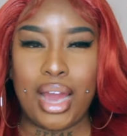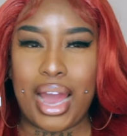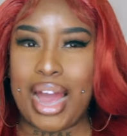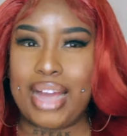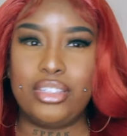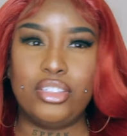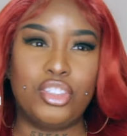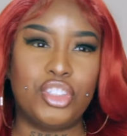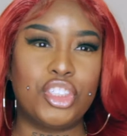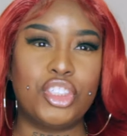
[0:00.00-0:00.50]

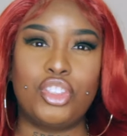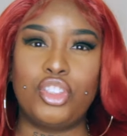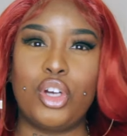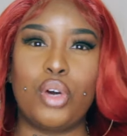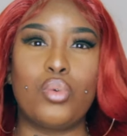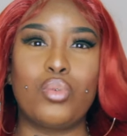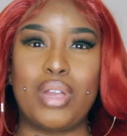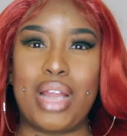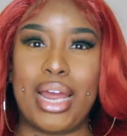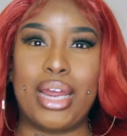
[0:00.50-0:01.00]
I just
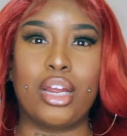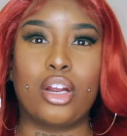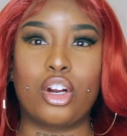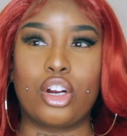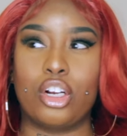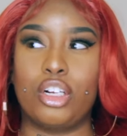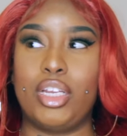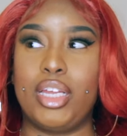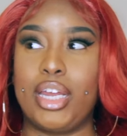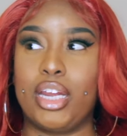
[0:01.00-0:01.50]
don't like
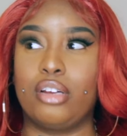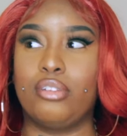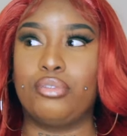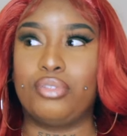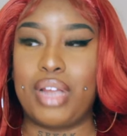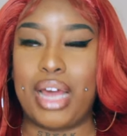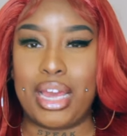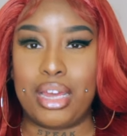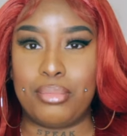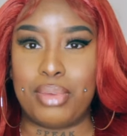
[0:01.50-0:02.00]
curly hair
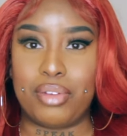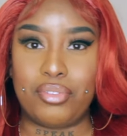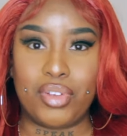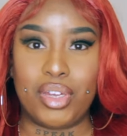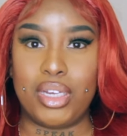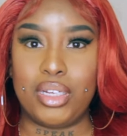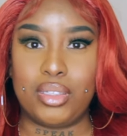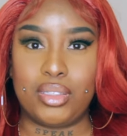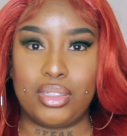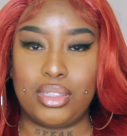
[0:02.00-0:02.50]
flat in my
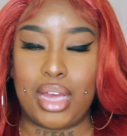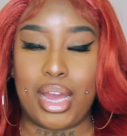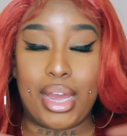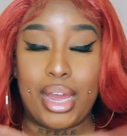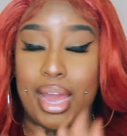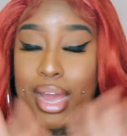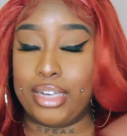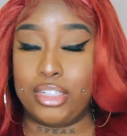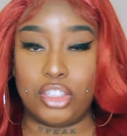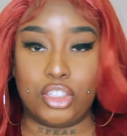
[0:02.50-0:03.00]
face.
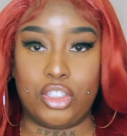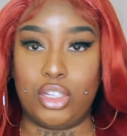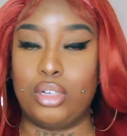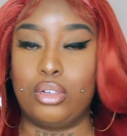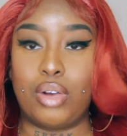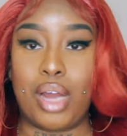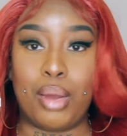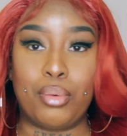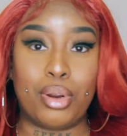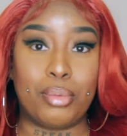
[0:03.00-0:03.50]
I just
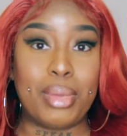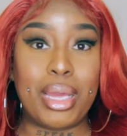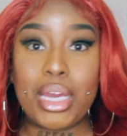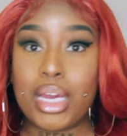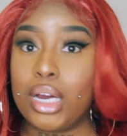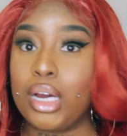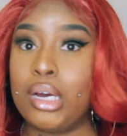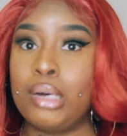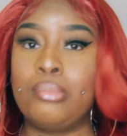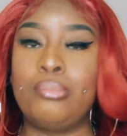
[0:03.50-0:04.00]
don't. I wear
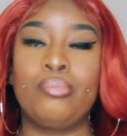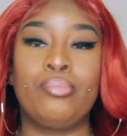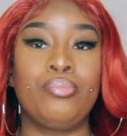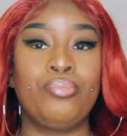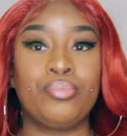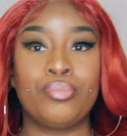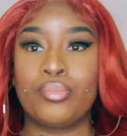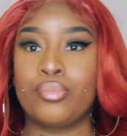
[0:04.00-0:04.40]
makeup.